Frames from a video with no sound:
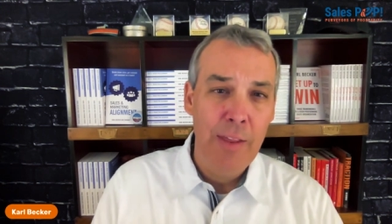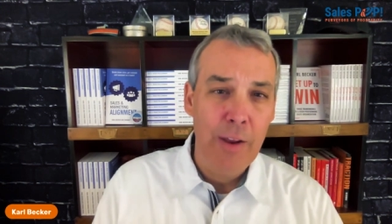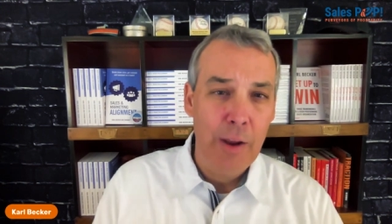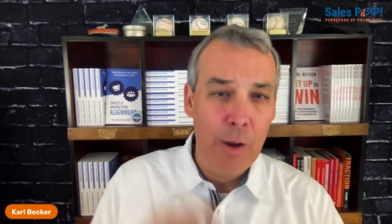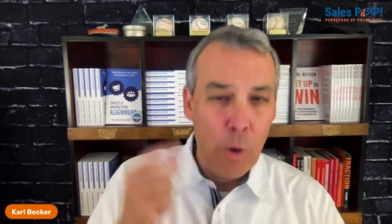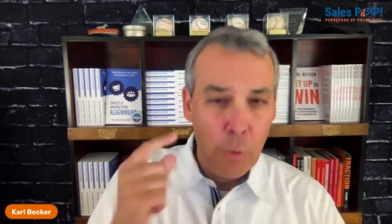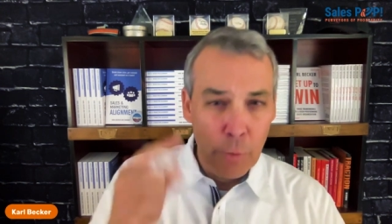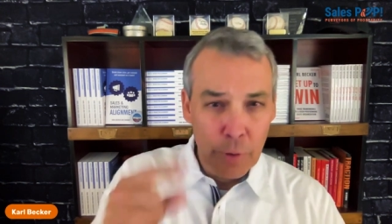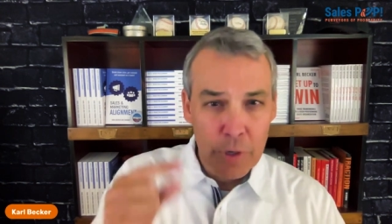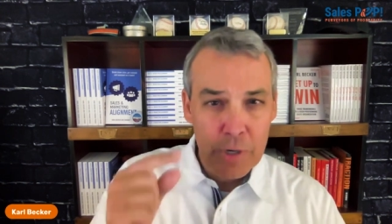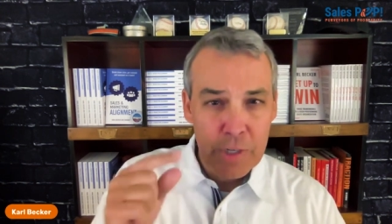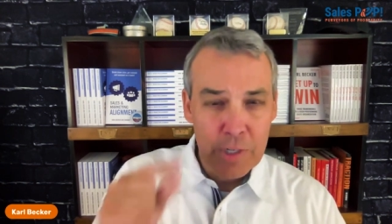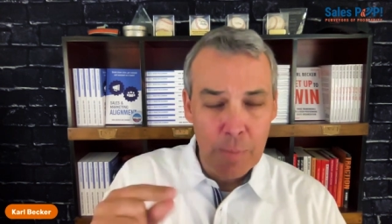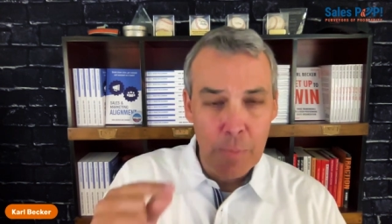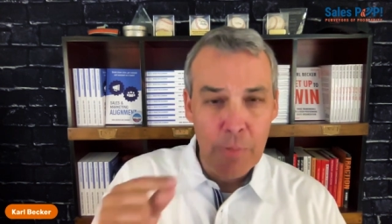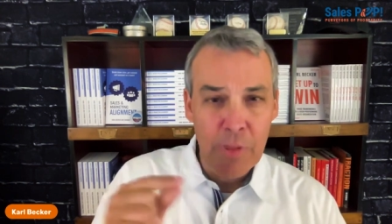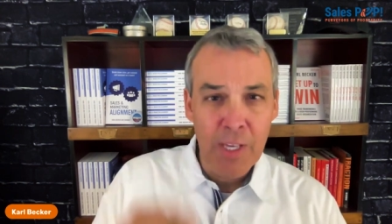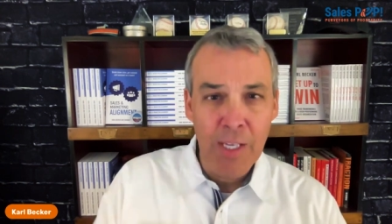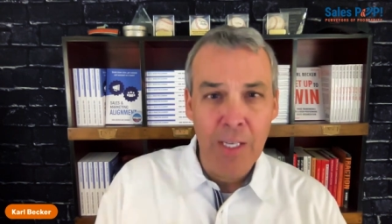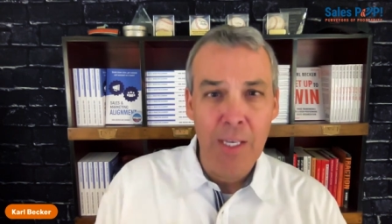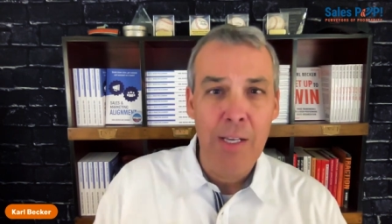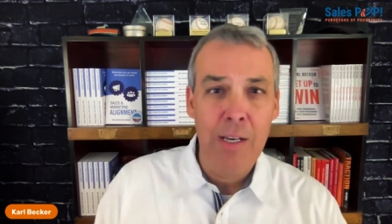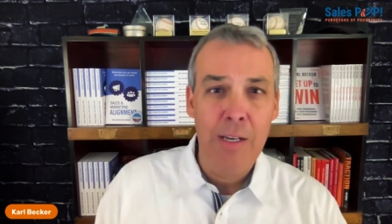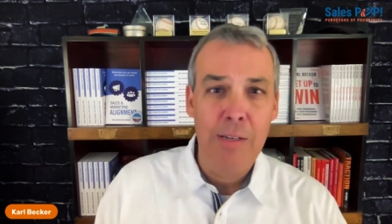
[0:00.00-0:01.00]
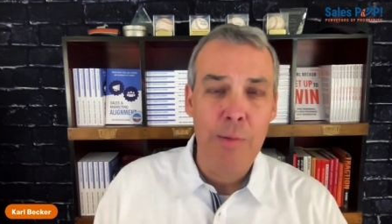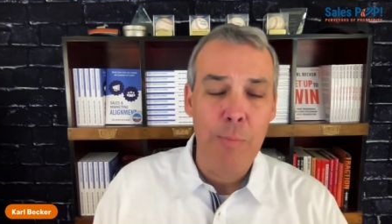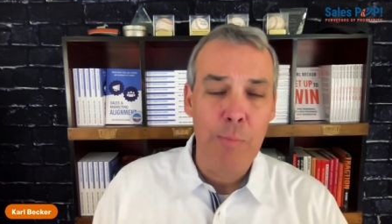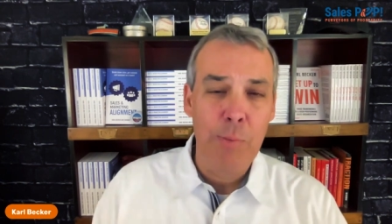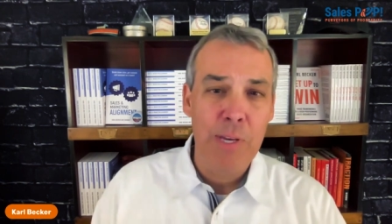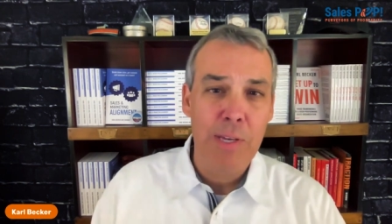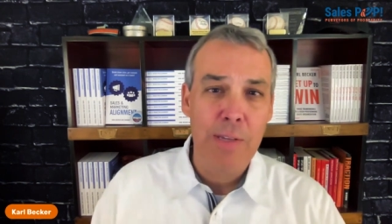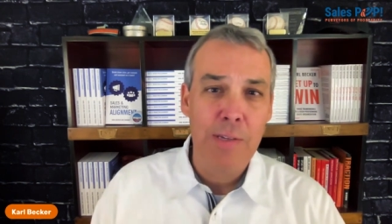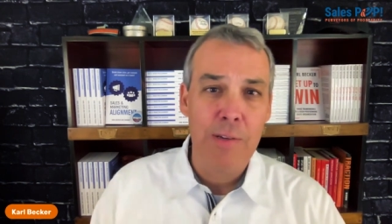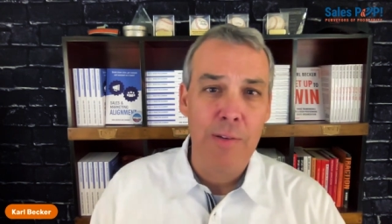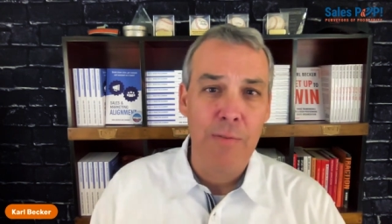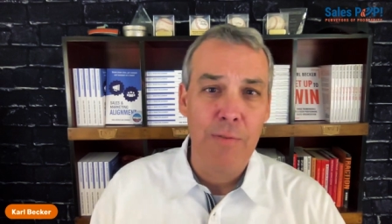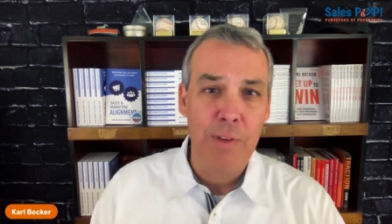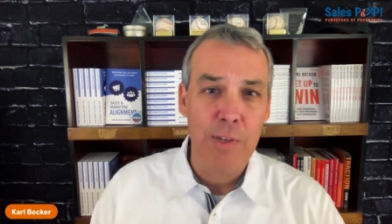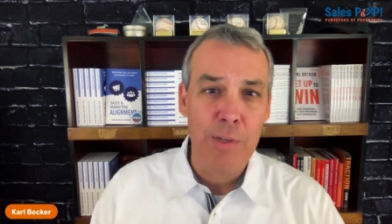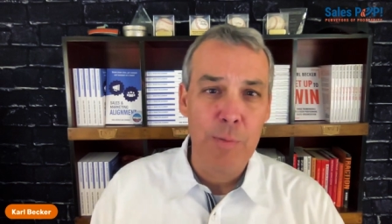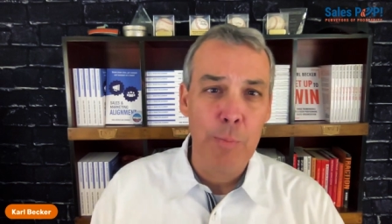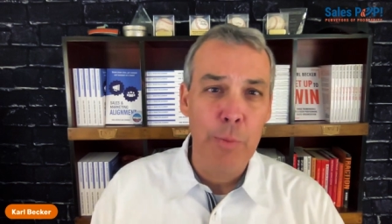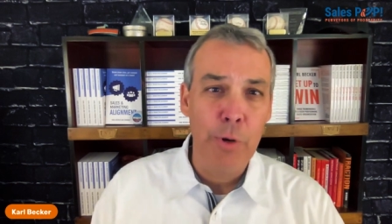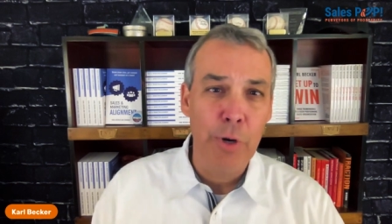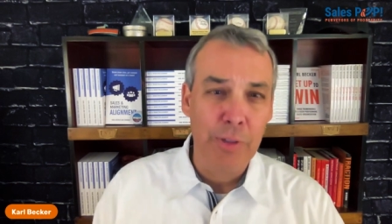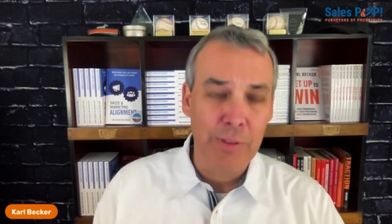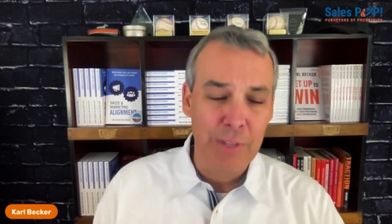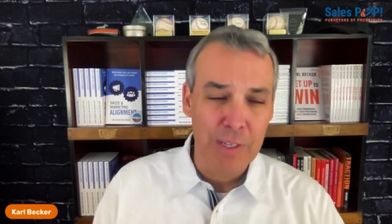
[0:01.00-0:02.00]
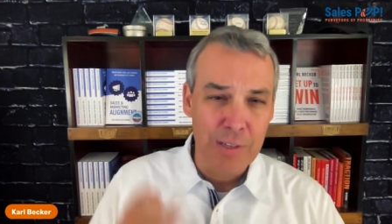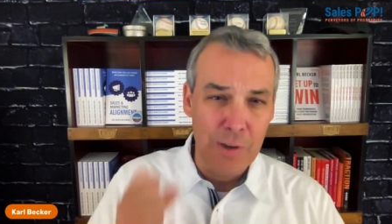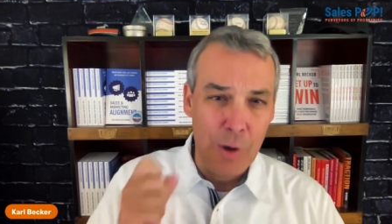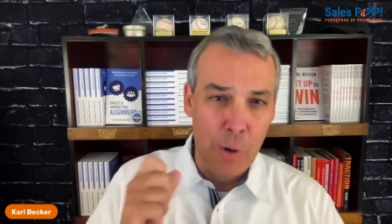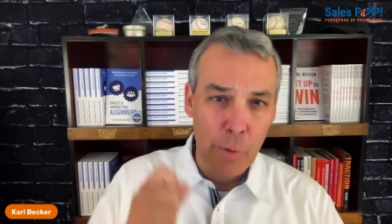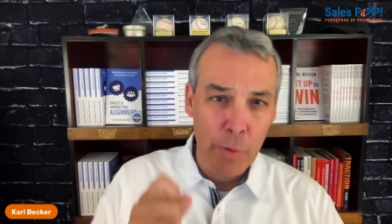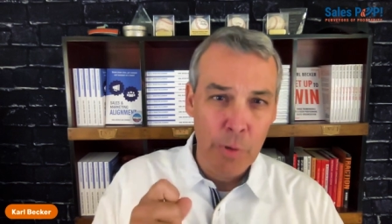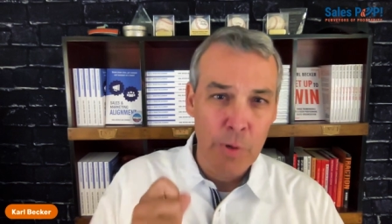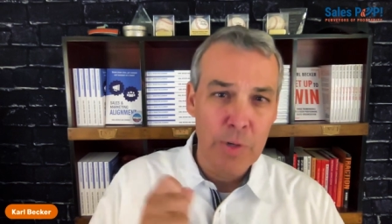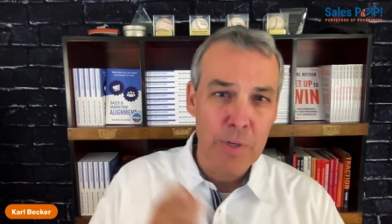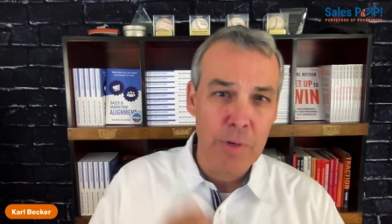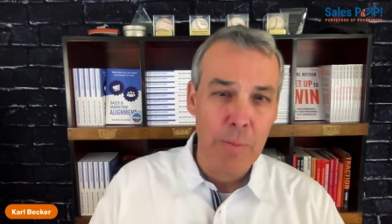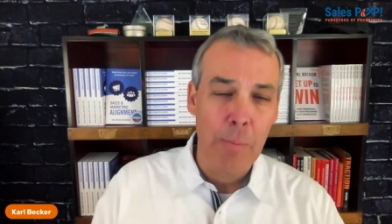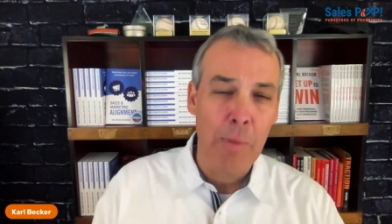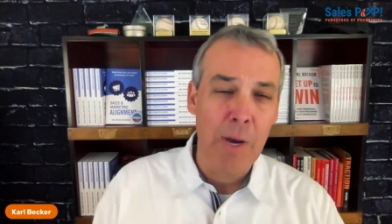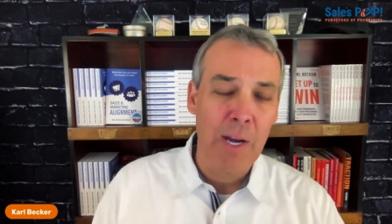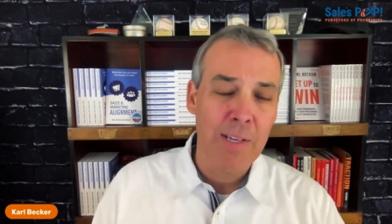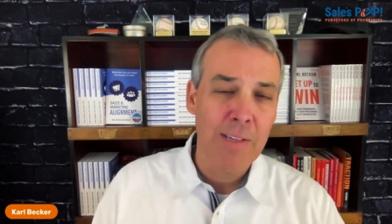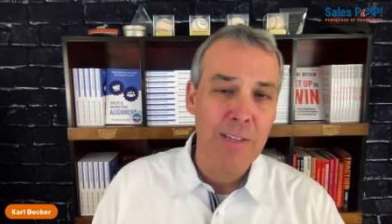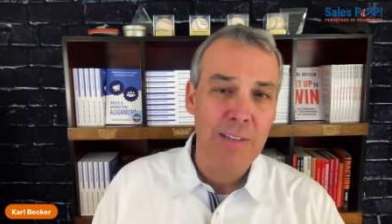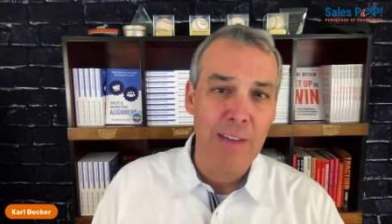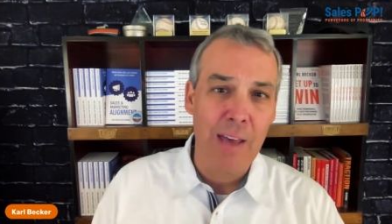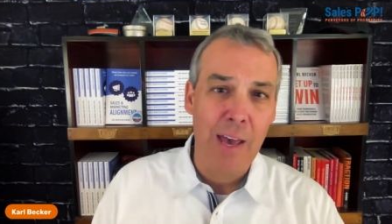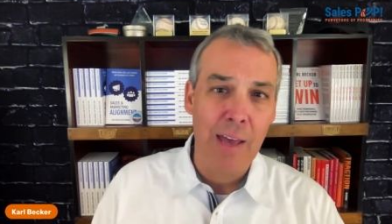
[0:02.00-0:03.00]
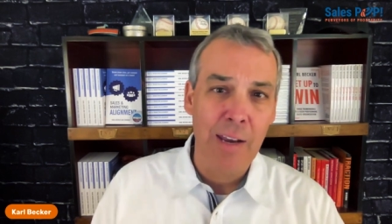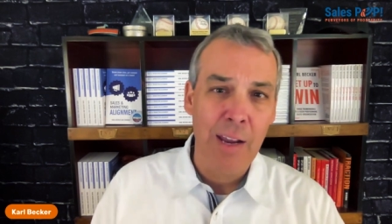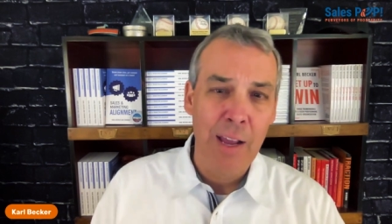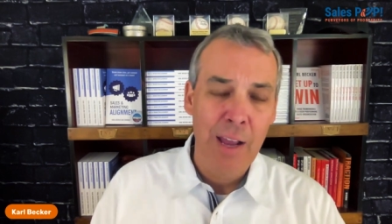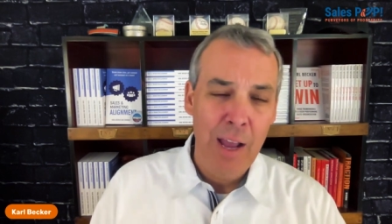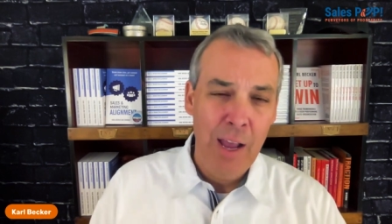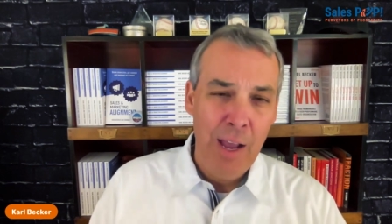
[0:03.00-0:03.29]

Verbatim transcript: And ownership thinking is a piece of this book, this ownership mindset.